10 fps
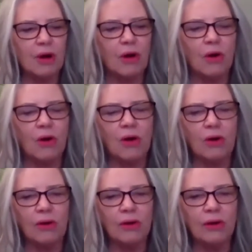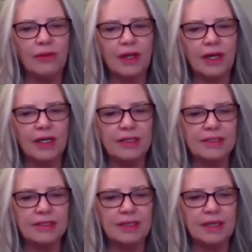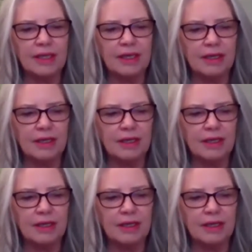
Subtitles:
all that I seek.